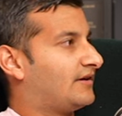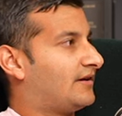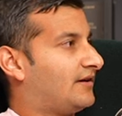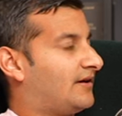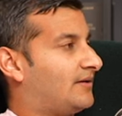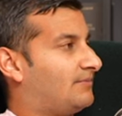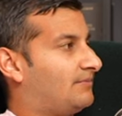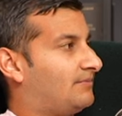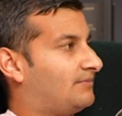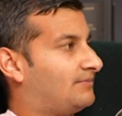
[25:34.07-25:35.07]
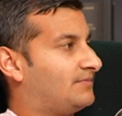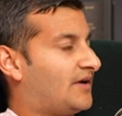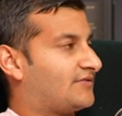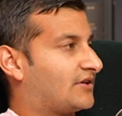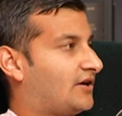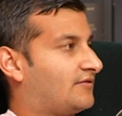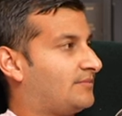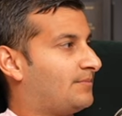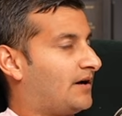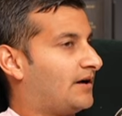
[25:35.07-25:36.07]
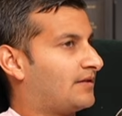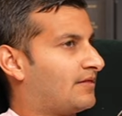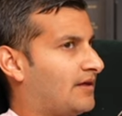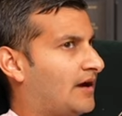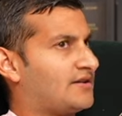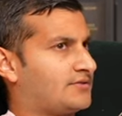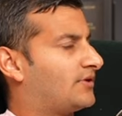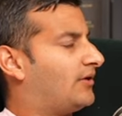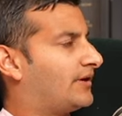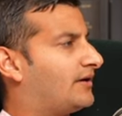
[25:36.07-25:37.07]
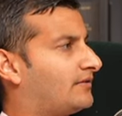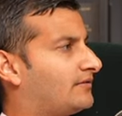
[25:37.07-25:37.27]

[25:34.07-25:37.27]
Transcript: Um, after COVID, but they are still going, yeah.